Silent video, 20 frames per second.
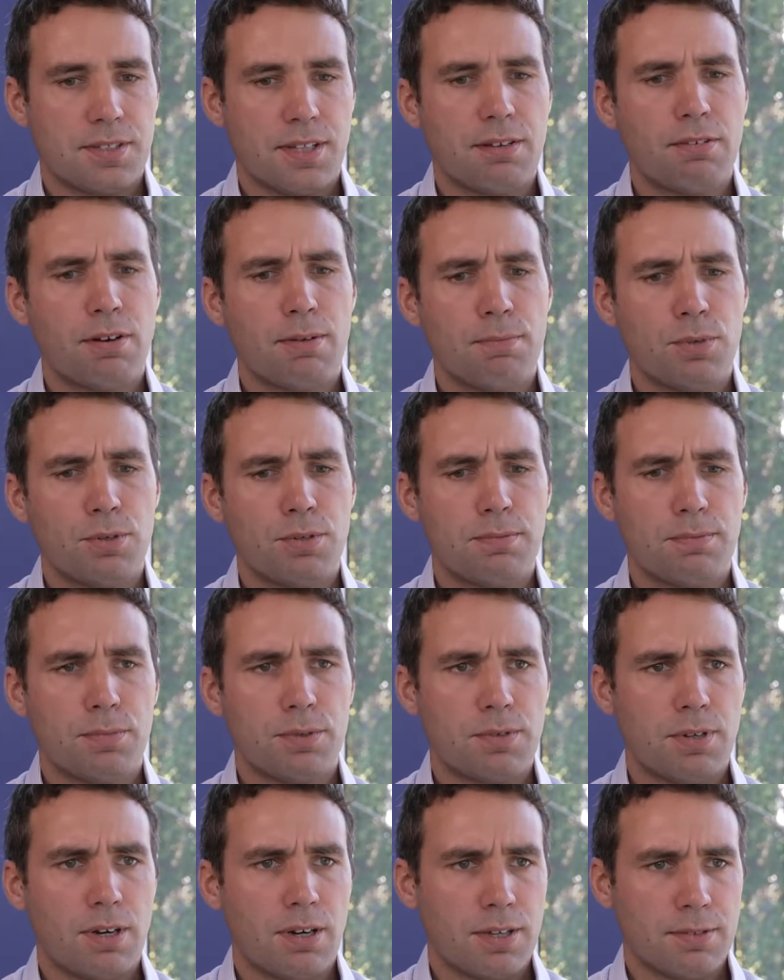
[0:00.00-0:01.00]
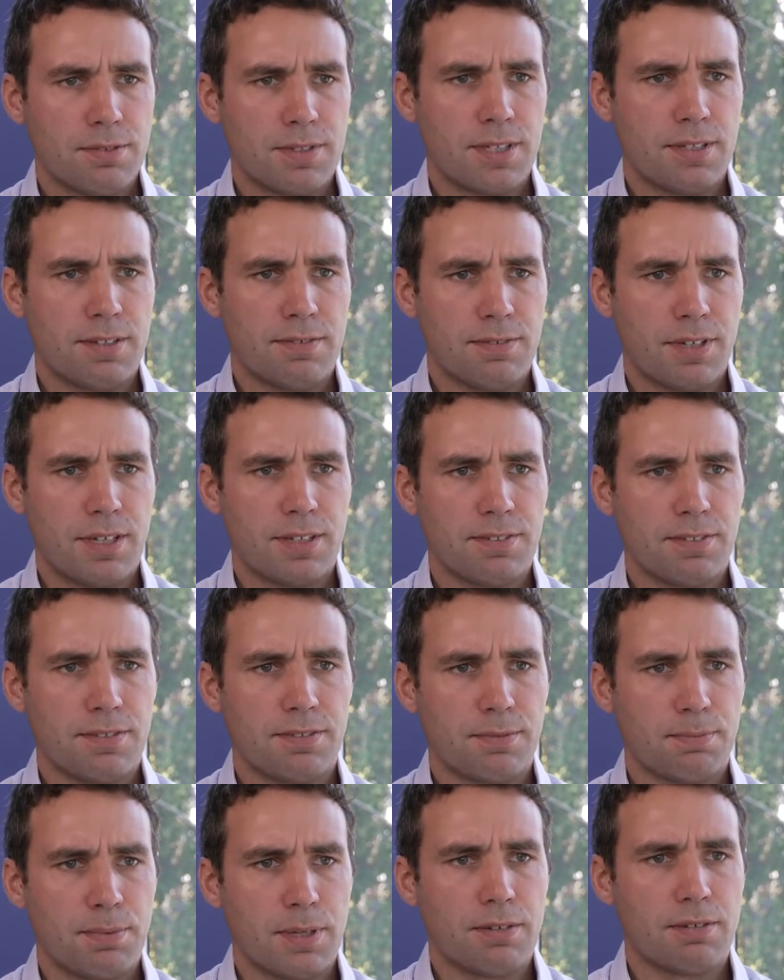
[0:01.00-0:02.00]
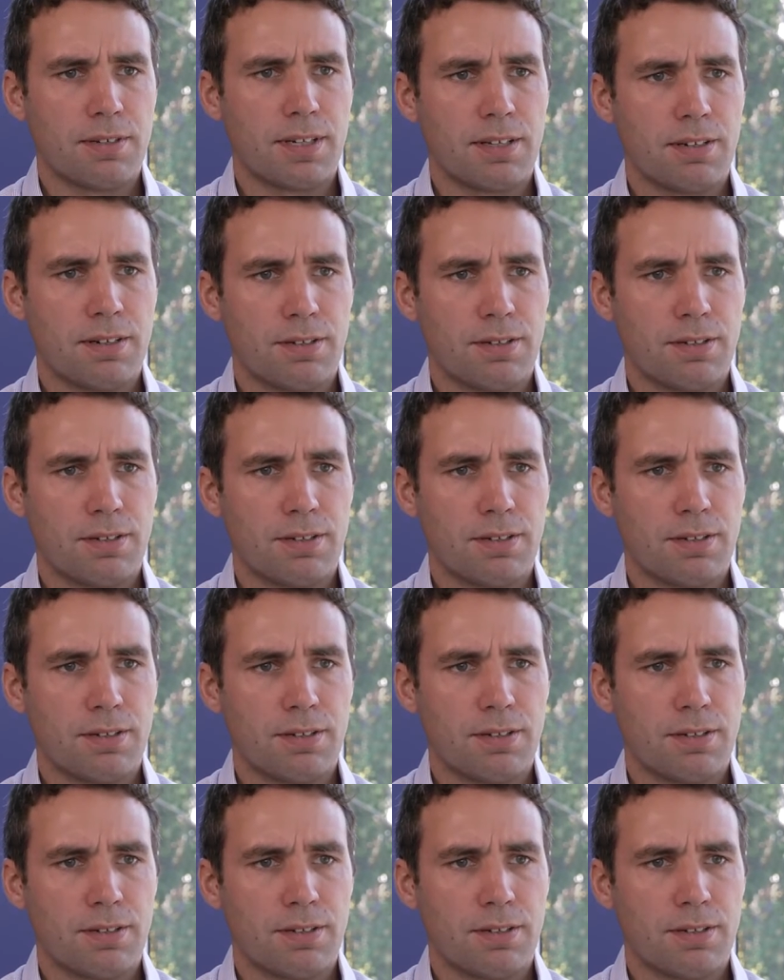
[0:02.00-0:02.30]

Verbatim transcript: there are more and more IoT devices appearing in